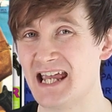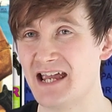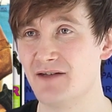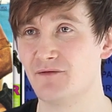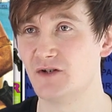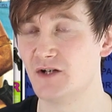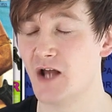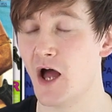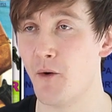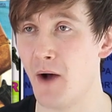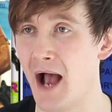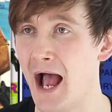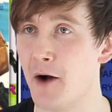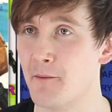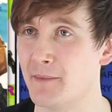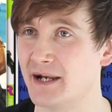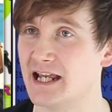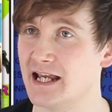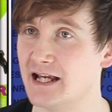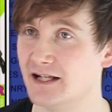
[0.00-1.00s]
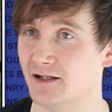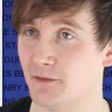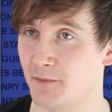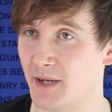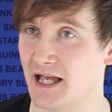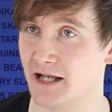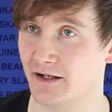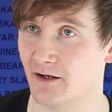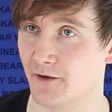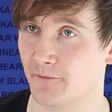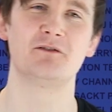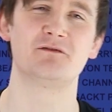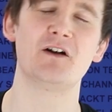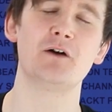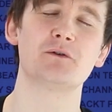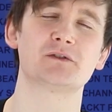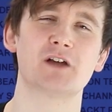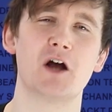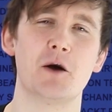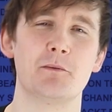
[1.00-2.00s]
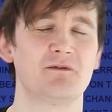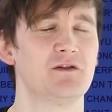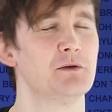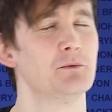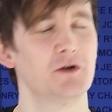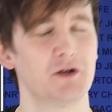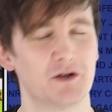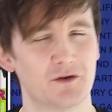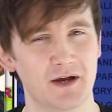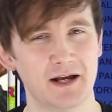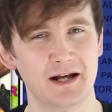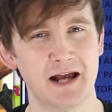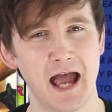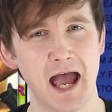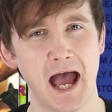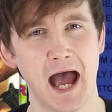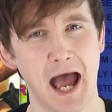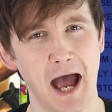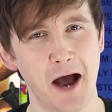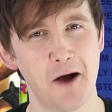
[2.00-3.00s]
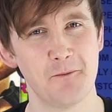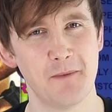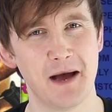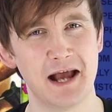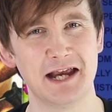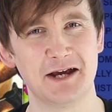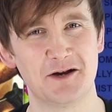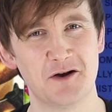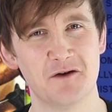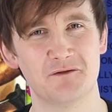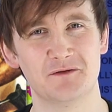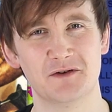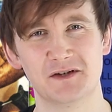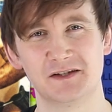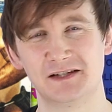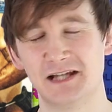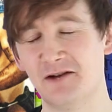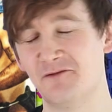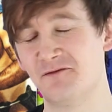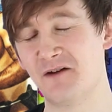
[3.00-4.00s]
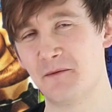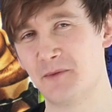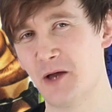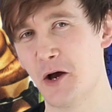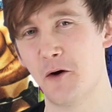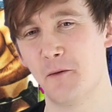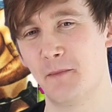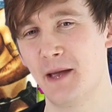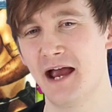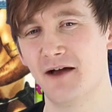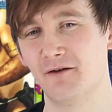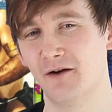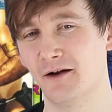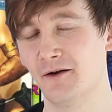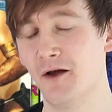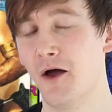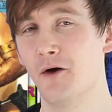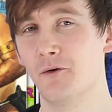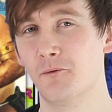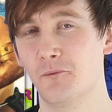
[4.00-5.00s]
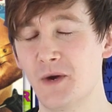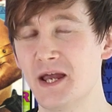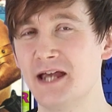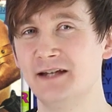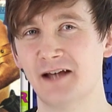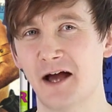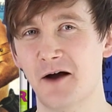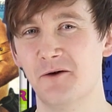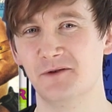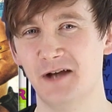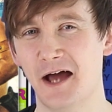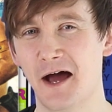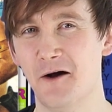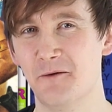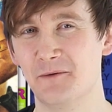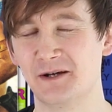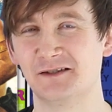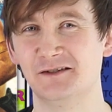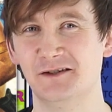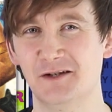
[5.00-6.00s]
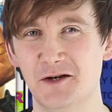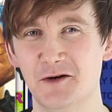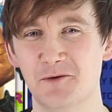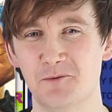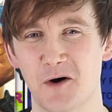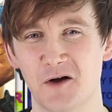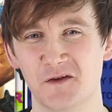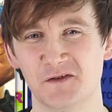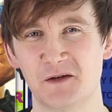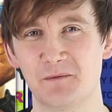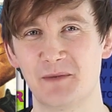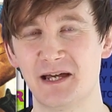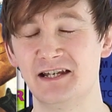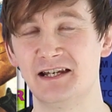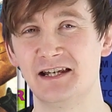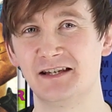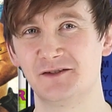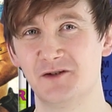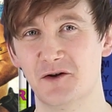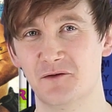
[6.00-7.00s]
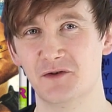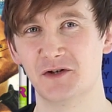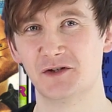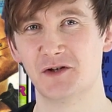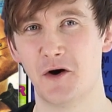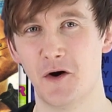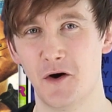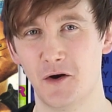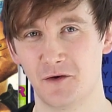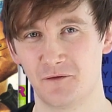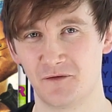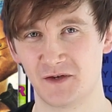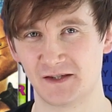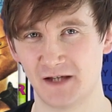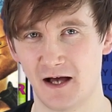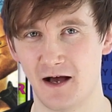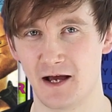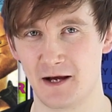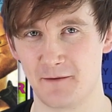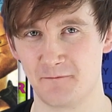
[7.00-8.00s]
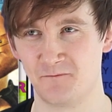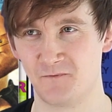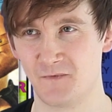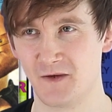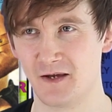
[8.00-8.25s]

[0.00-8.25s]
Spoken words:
even know how many he's appeared on. Folks at home, if you're wondering how many covers did Fabio appear on, we don't know, because new ones are being discovered all of the time.